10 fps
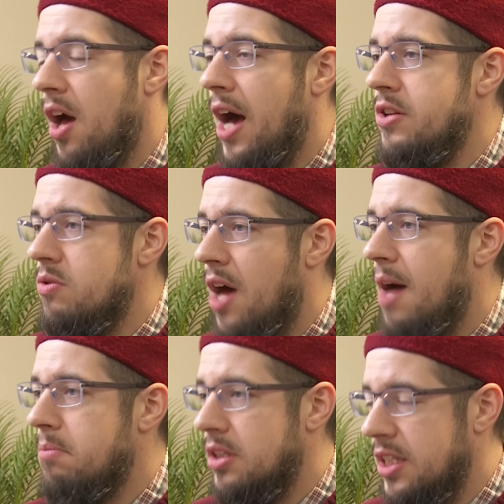I do
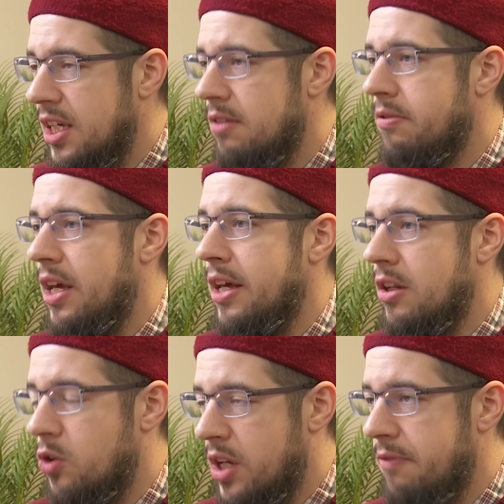not believe
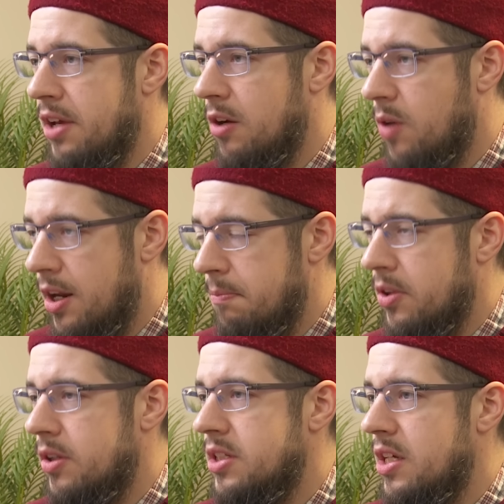in giving
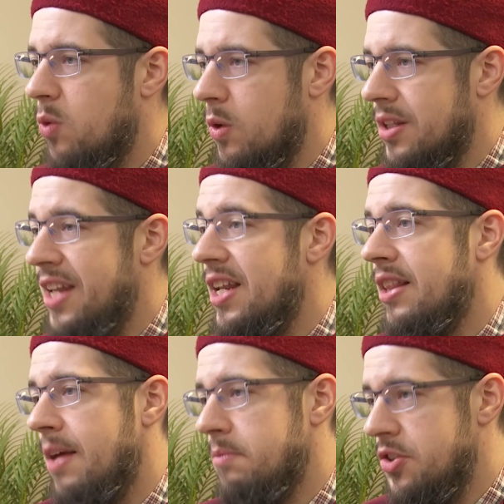credibility or
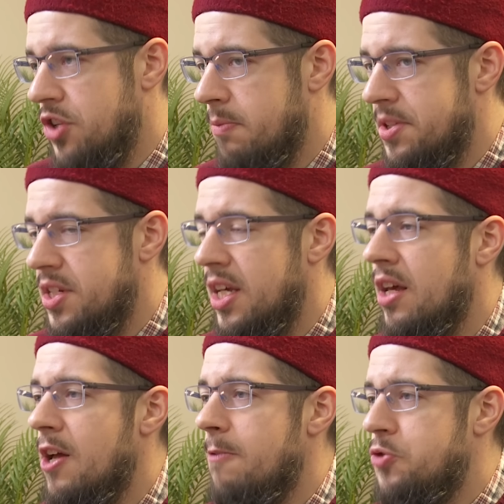lending them legitimacy